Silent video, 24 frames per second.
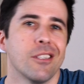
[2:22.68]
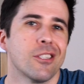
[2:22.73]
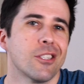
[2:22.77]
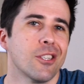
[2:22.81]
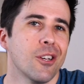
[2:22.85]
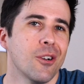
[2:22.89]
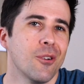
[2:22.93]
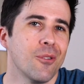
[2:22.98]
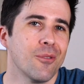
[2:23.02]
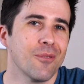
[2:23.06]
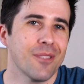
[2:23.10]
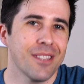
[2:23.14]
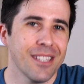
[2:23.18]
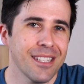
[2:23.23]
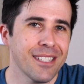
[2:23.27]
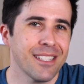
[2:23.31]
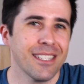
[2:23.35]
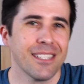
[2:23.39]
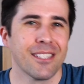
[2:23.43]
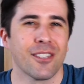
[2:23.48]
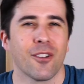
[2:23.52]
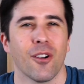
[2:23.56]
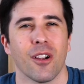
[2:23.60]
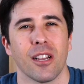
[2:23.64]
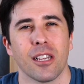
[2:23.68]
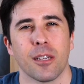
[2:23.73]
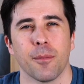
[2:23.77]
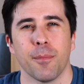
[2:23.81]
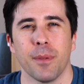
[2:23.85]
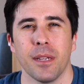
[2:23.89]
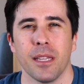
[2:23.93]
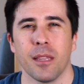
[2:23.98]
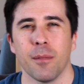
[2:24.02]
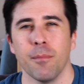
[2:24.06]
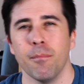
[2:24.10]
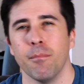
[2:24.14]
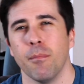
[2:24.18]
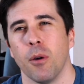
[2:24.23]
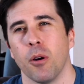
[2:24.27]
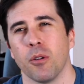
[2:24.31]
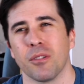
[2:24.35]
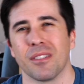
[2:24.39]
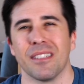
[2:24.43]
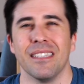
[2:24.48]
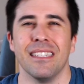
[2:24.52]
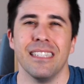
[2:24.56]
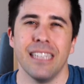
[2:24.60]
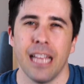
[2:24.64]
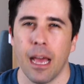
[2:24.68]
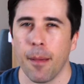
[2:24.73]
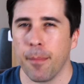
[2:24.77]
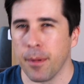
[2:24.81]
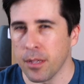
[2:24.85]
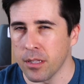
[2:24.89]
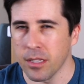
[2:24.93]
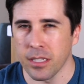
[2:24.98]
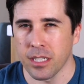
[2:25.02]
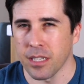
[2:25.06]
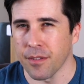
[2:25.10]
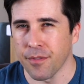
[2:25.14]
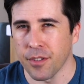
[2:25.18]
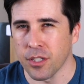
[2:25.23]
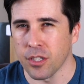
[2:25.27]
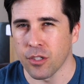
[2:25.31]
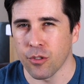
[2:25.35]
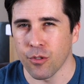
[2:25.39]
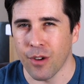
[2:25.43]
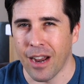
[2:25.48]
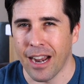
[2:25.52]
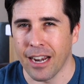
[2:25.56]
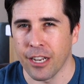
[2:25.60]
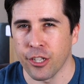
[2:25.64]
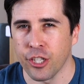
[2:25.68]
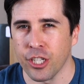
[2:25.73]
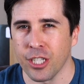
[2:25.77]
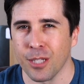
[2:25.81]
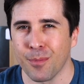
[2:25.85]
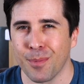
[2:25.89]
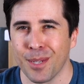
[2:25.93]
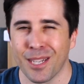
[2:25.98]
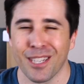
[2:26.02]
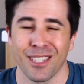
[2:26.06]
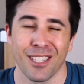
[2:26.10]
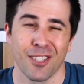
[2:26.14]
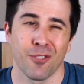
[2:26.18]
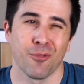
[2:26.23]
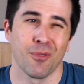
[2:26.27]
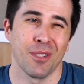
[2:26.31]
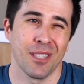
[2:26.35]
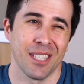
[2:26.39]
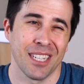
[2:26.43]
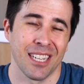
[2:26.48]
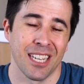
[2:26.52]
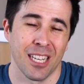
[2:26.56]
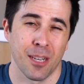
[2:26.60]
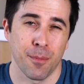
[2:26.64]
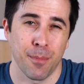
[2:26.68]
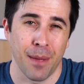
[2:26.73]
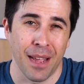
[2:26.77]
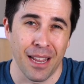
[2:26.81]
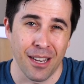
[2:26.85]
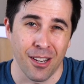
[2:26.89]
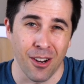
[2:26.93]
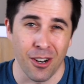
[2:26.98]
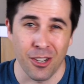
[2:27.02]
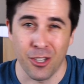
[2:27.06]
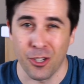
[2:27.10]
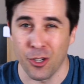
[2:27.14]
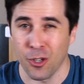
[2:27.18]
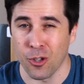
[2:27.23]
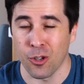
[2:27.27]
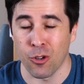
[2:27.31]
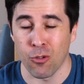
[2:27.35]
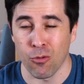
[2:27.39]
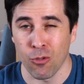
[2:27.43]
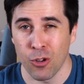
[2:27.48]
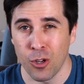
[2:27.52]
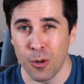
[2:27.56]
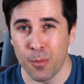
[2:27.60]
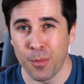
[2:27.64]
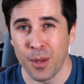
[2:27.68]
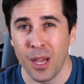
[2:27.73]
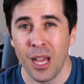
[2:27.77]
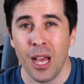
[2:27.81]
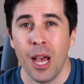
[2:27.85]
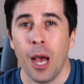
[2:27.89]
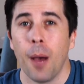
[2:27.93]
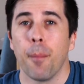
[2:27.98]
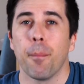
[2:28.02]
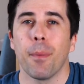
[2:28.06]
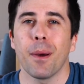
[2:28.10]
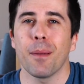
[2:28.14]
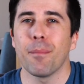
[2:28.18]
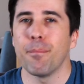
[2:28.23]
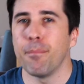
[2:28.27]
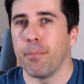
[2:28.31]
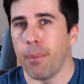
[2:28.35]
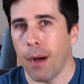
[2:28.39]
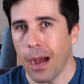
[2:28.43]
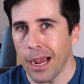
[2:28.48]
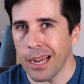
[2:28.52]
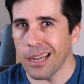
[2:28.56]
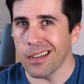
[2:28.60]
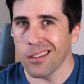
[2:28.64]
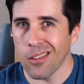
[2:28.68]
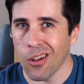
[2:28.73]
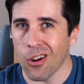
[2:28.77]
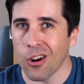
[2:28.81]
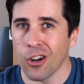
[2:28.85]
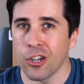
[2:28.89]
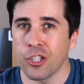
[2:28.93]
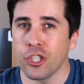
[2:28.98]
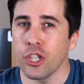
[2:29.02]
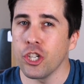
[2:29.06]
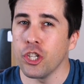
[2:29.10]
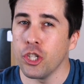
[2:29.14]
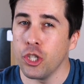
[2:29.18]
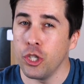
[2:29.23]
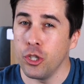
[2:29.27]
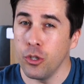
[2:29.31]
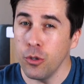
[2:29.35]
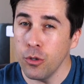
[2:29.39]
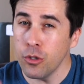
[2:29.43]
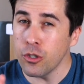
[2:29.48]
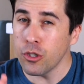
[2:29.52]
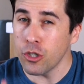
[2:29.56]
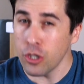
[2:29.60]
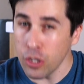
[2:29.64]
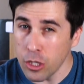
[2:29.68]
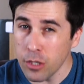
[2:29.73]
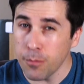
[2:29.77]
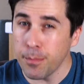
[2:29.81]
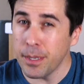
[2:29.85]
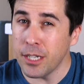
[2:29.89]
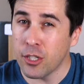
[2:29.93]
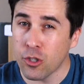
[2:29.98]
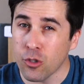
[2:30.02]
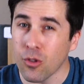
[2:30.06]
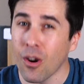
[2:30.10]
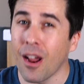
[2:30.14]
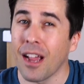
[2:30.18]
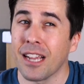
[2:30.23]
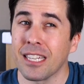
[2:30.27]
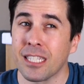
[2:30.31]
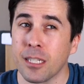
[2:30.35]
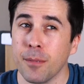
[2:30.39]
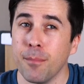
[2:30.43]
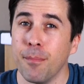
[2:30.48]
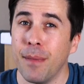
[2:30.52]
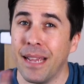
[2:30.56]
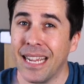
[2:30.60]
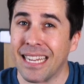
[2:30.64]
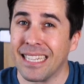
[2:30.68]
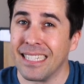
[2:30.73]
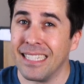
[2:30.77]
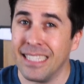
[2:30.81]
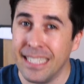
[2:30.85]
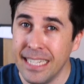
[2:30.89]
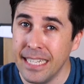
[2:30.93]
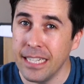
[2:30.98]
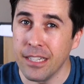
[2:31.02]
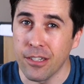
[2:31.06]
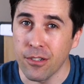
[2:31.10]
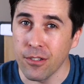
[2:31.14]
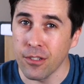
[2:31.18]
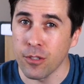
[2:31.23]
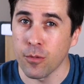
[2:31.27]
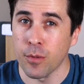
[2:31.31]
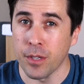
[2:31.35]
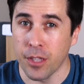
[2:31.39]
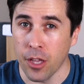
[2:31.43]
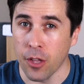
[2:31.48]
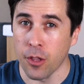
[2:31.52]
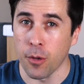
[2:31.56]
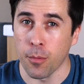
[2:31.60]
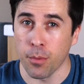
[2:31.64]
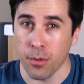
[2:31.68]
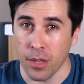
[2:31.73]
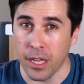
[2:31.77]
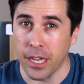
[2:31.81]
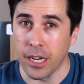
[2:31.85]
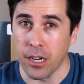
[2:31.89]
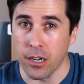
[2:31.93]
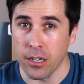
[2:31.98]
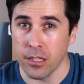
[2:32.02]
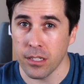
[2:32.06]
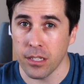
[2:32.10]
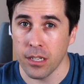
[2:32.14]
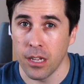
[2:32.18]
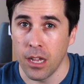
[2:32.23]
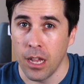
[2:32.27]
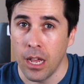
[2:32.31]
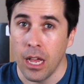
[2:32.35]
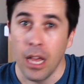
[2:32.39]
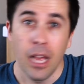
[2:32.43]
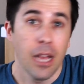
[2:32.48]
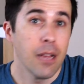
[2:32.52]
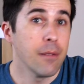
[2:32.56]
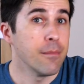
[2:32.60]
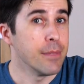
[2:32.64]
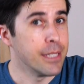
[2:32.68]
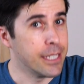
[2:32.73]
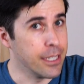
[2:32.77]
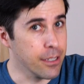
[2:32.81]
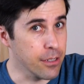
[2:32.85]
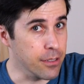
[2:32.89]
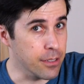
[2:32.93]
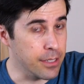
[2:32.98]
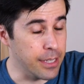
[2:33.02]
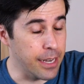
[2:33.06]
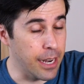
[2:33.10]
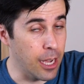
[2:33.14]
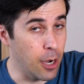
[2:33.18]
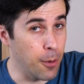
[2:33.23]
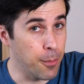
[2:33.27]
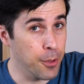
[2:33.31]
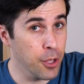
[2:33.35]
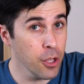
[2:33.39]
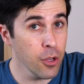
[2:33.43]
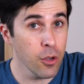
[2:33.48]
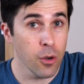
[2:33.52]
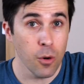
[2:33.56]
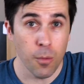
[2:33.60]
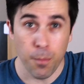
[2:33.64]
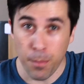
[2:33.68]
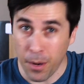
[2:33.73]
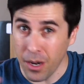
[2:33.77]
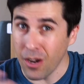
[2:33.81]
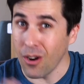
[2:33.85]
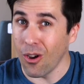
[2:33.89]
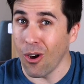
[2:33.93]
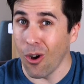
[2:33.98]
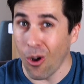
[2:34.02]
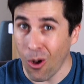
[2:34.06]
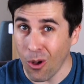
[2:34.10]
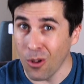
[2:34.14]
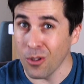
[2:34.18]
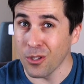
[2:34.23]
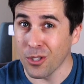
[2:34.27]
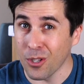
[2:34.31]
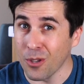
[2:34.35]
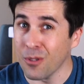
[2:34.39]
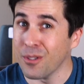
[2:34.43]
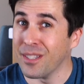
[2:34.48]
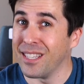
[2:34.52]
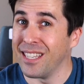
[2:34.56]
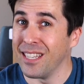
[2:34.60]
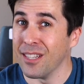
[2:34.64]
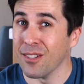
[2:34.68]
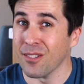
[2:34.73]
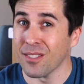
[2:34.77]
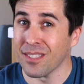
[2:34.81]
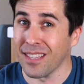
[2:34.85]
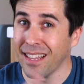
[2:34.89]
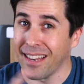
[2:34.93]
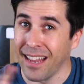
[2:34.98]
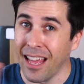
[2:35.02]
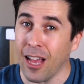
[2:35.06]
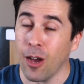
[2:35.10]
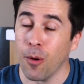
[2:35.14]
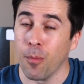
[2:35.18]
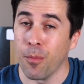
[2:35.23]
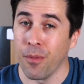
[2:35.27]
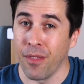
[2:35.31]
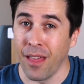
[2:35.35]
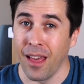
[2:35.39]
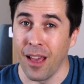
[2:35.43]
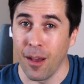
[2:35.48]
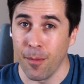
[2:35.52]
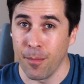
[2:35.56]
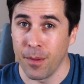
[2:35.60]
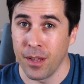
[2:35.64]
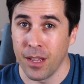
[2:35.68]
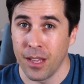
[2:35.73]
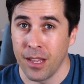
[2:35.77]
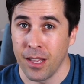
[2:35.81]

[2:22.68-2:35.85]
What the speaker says: So this is going to be the most nebulous of the strategies because it's really going to depend on your group, but by and large, you should be trying to make deals with other players. Deals that help you, but also deals that help them.